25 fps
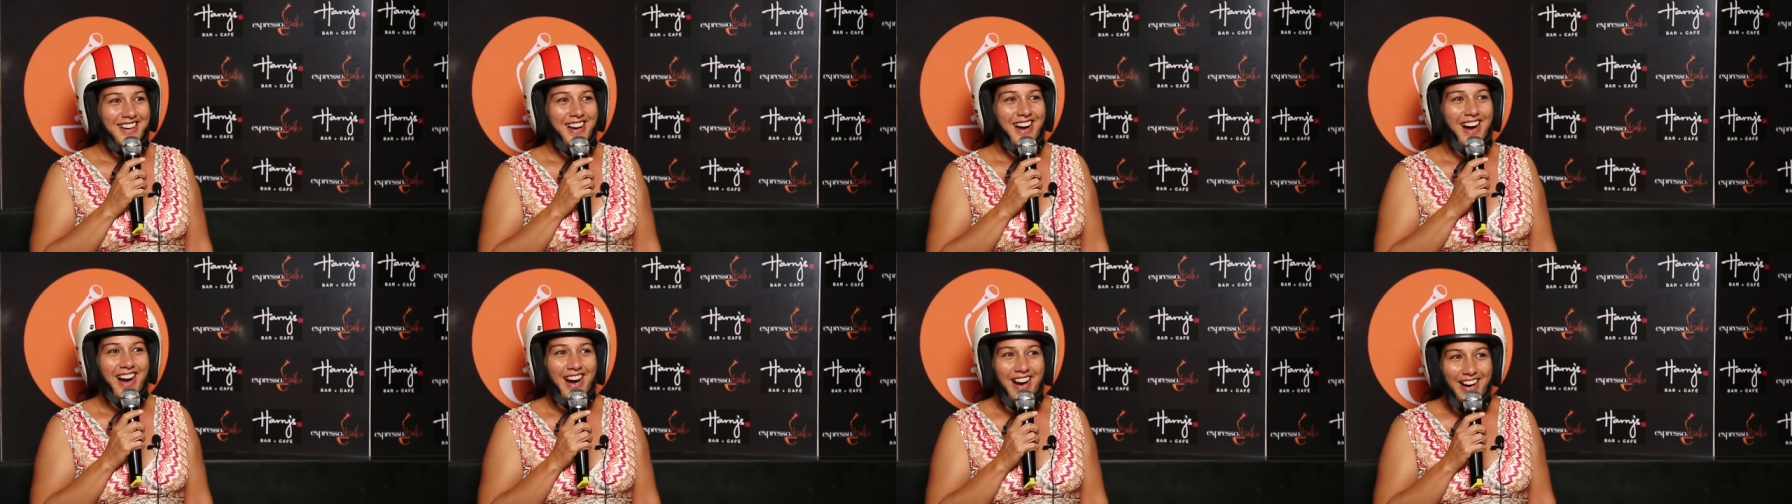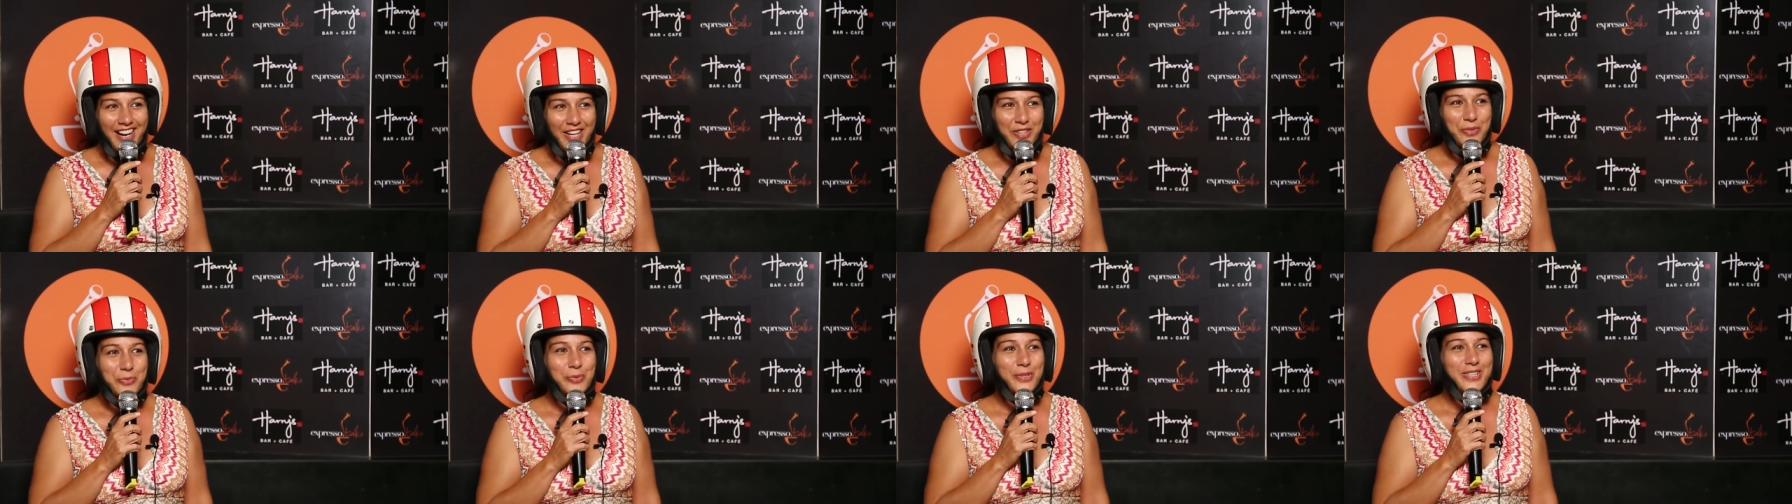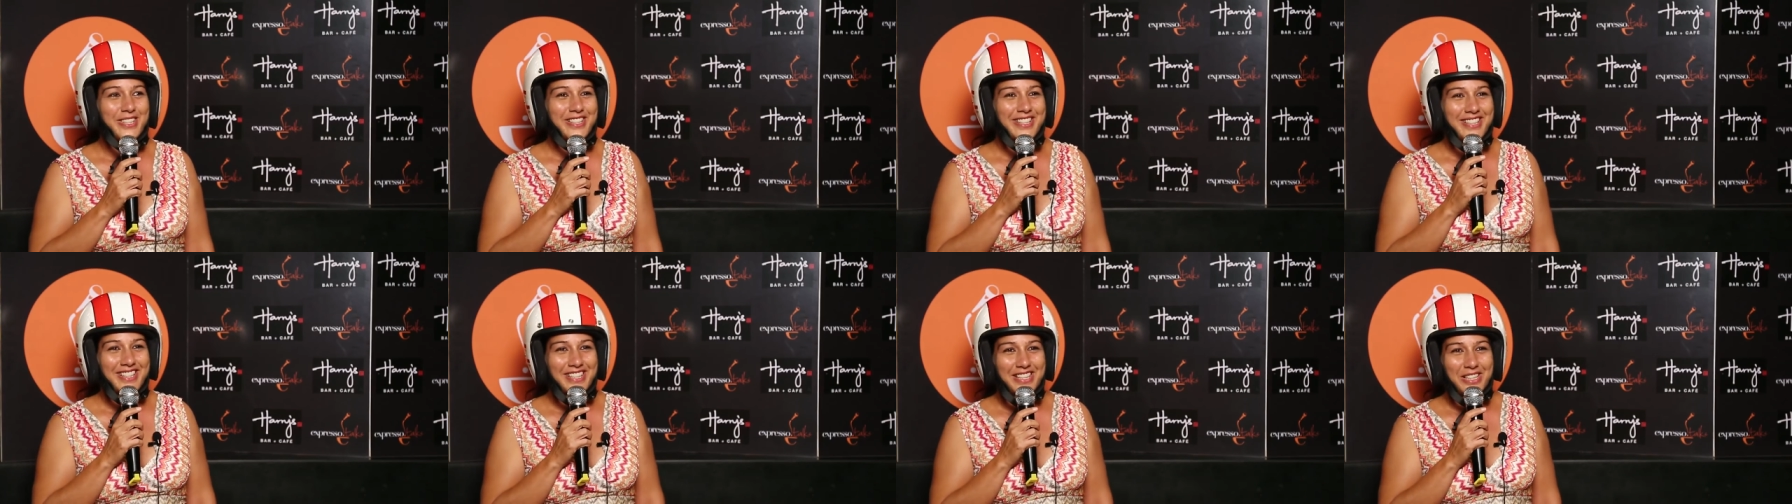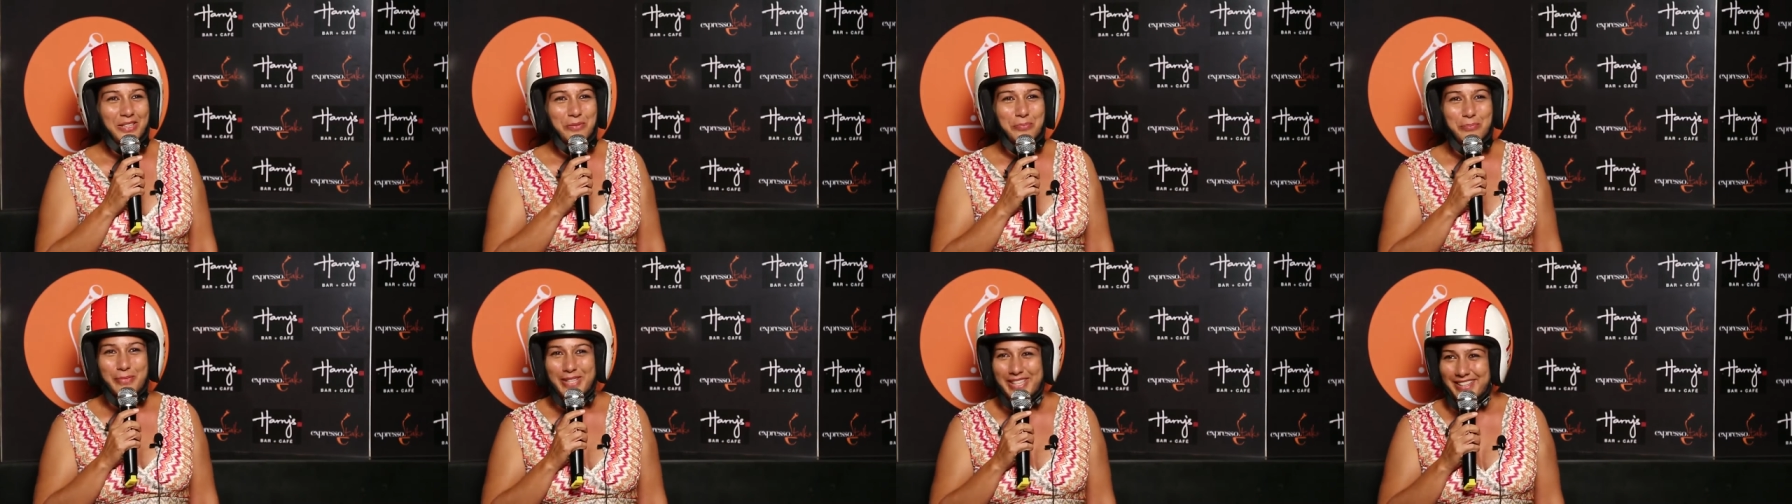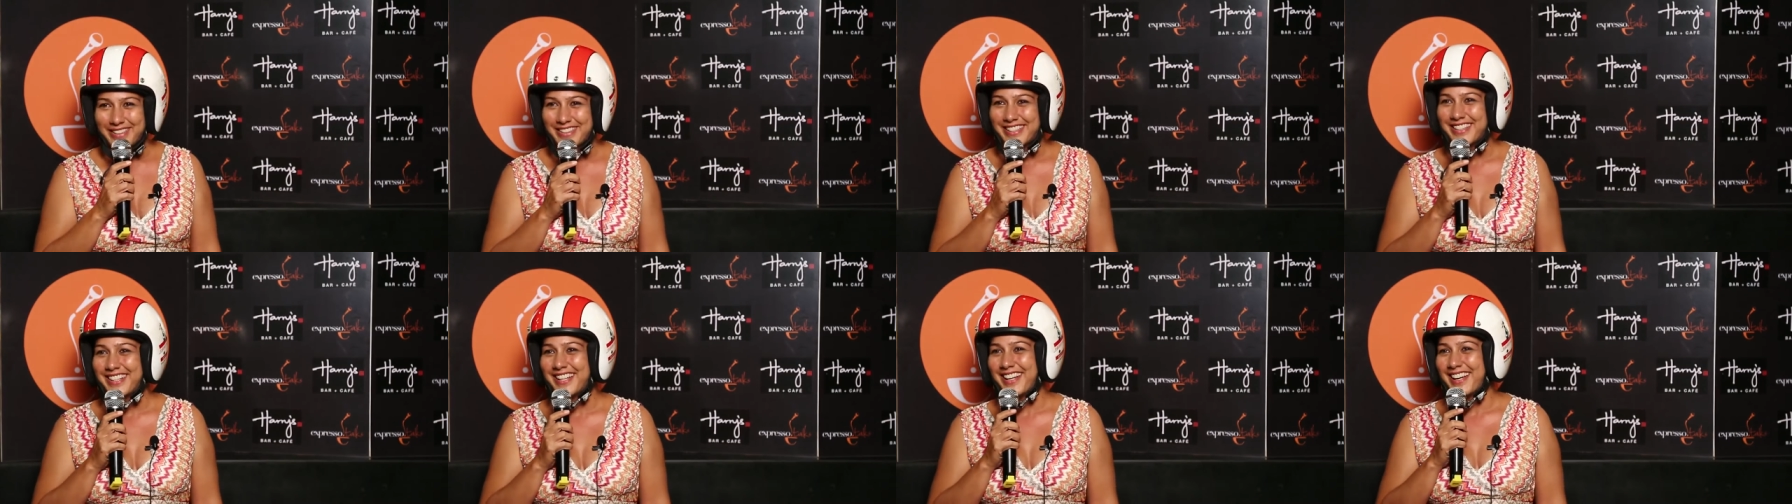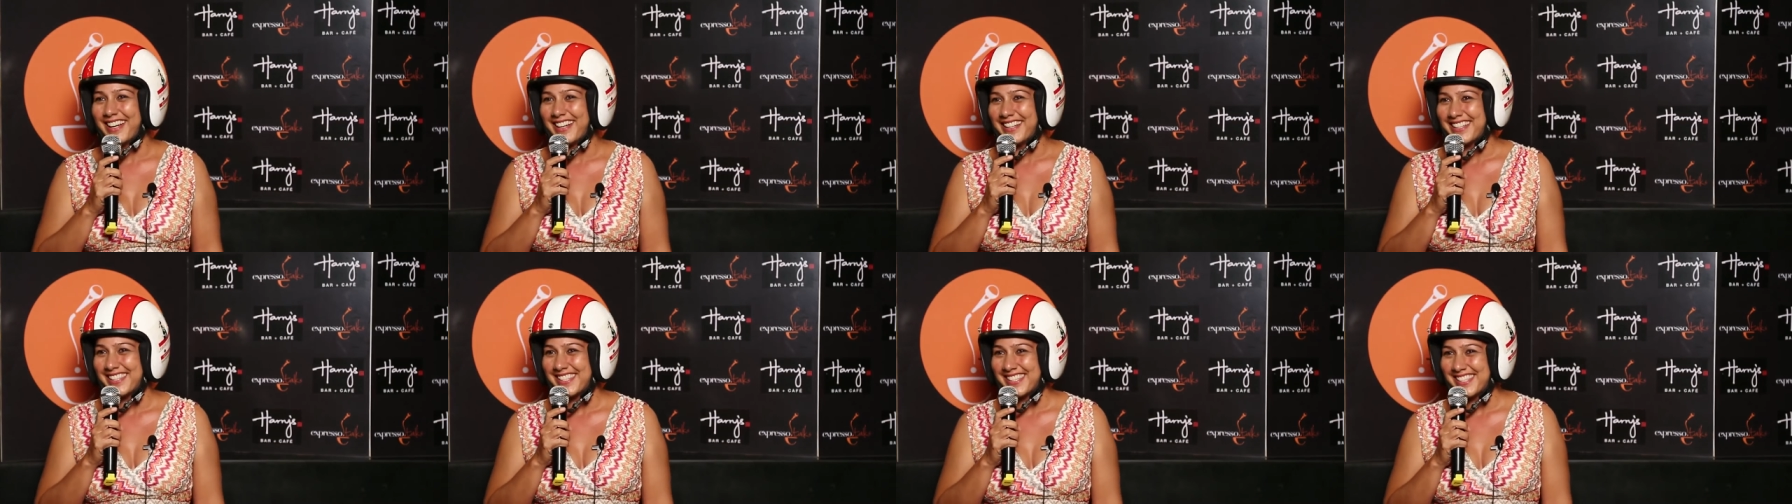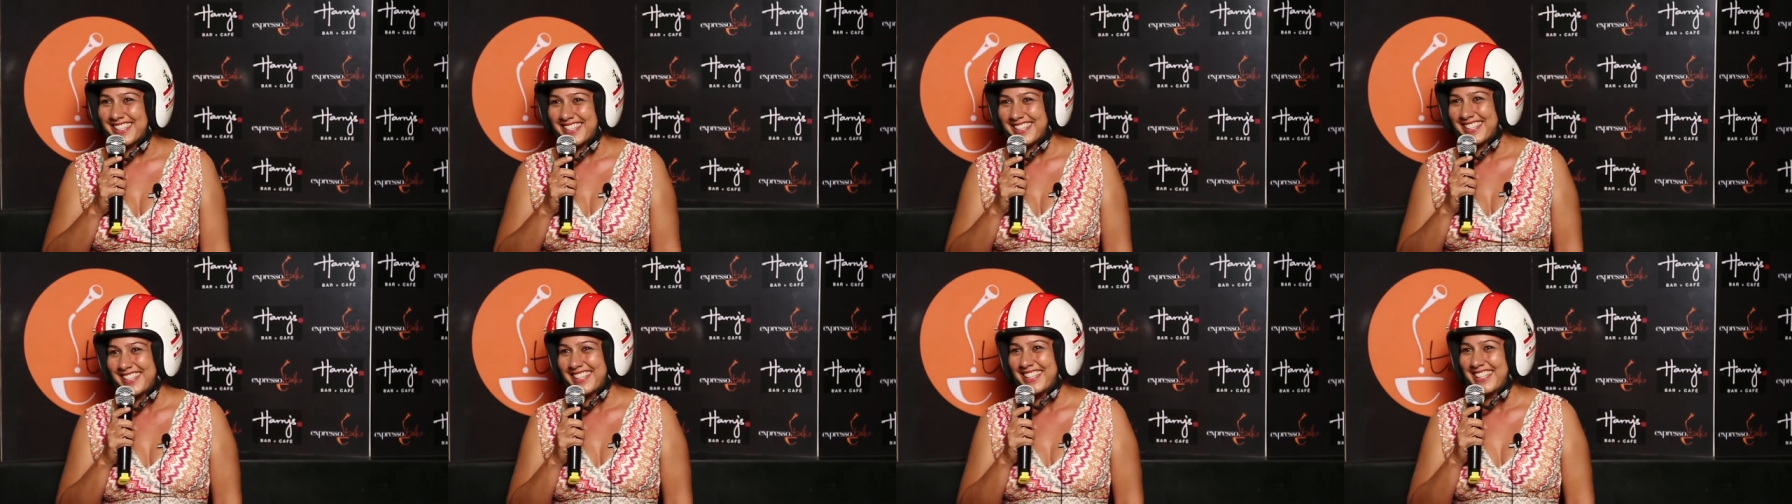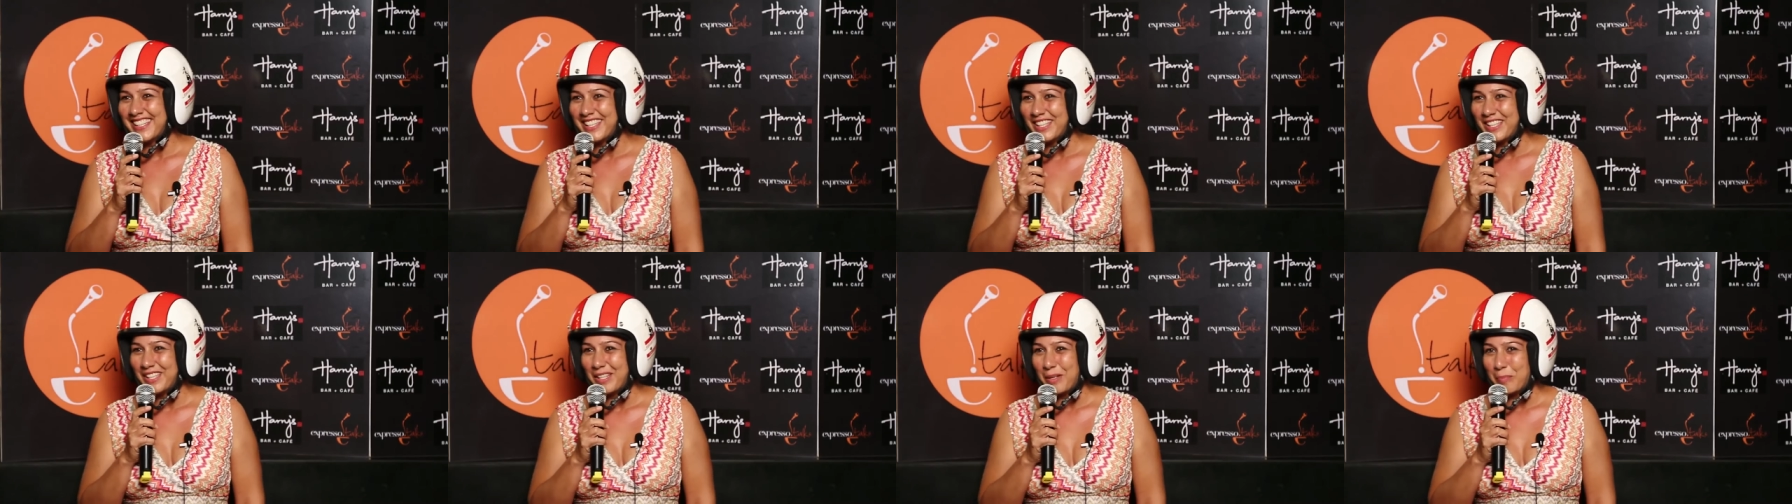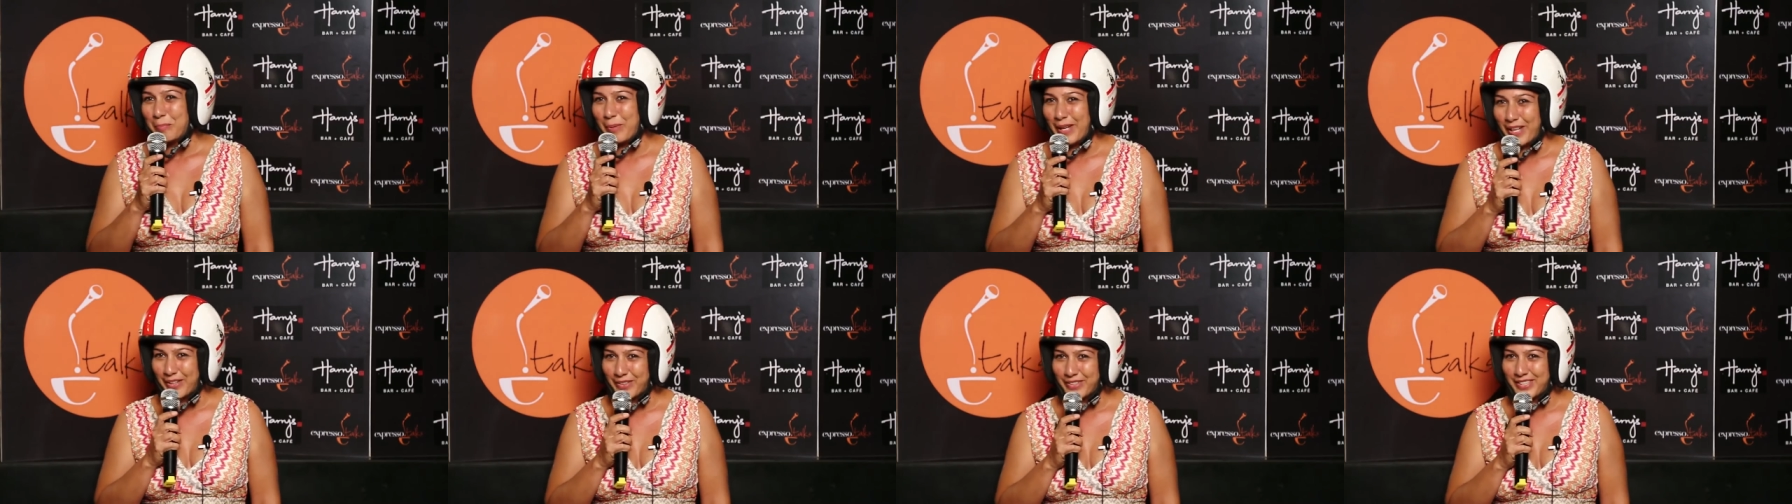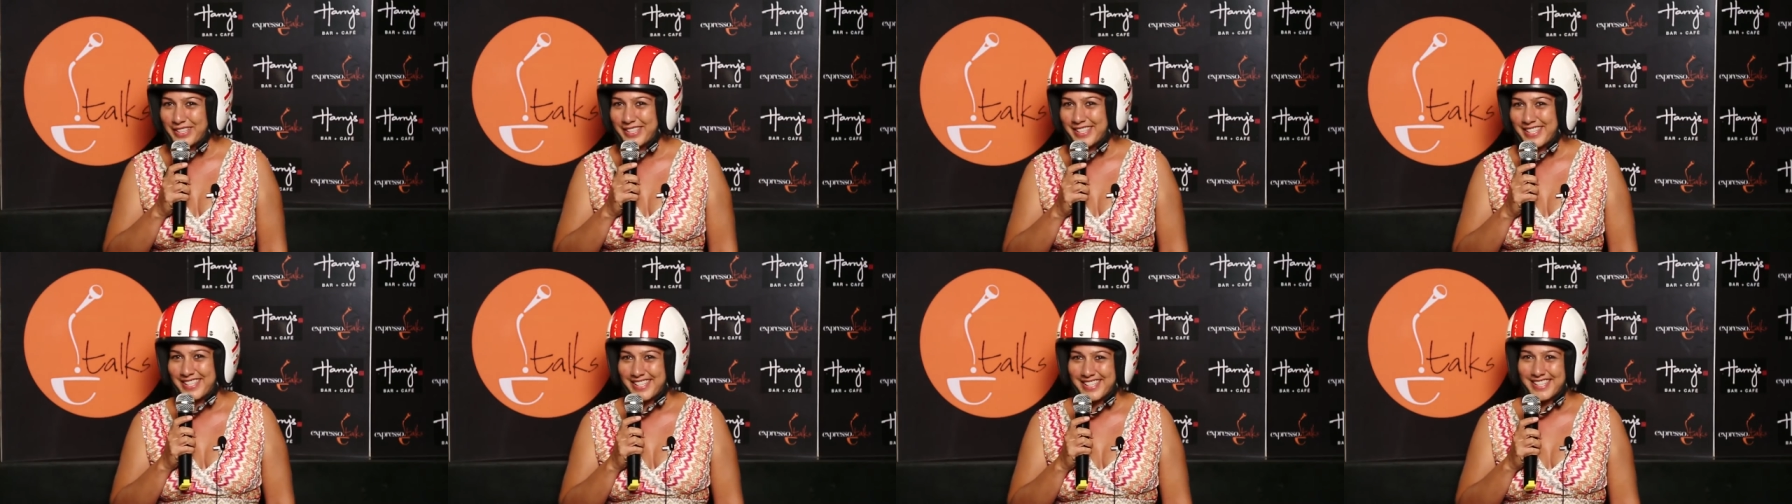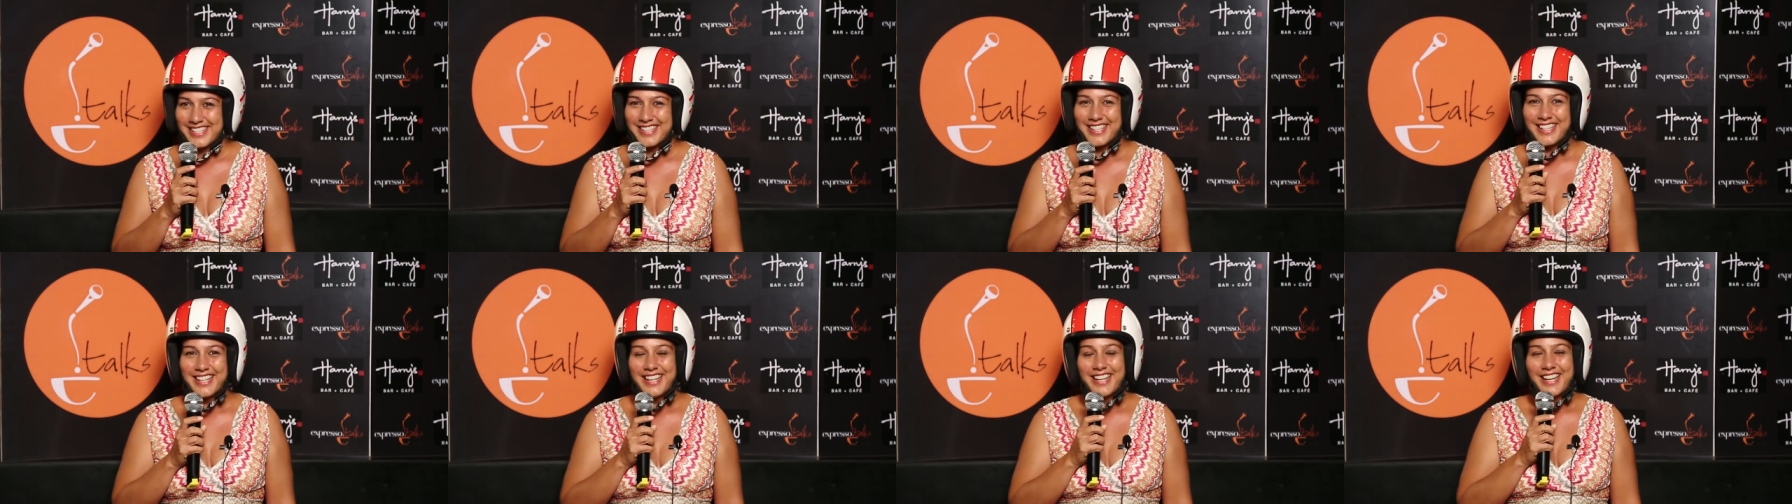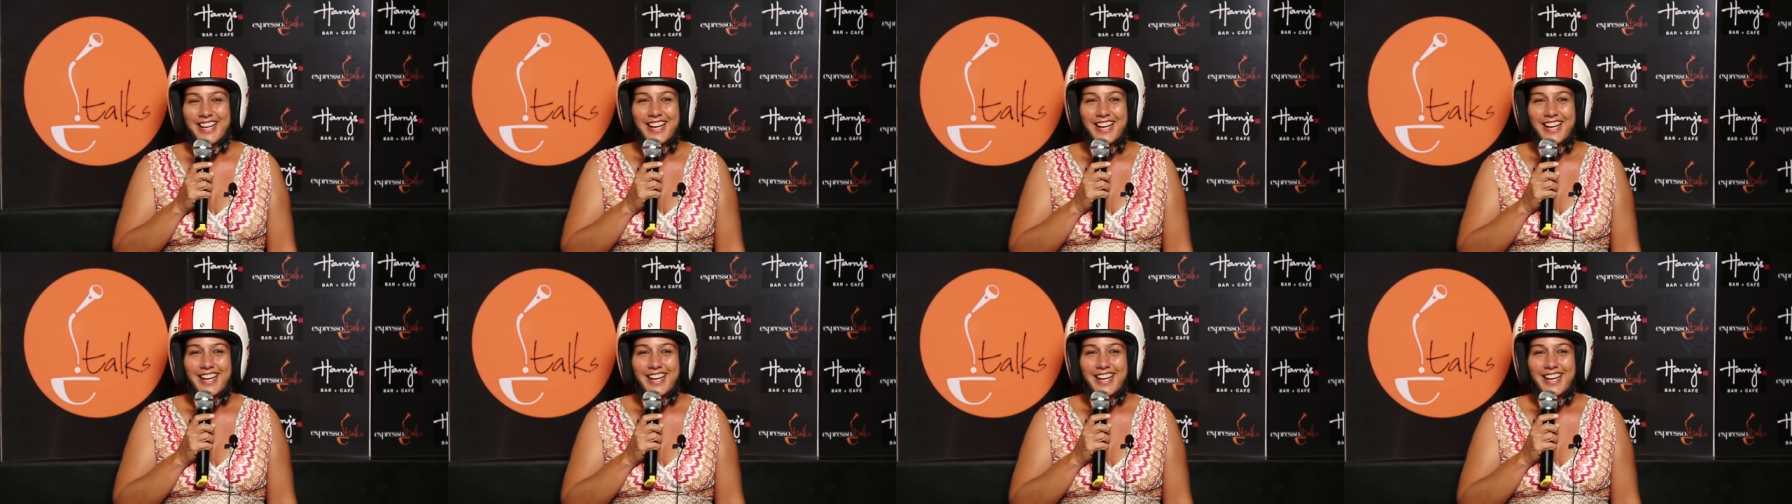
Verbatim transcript: hard-working, middle-class parents.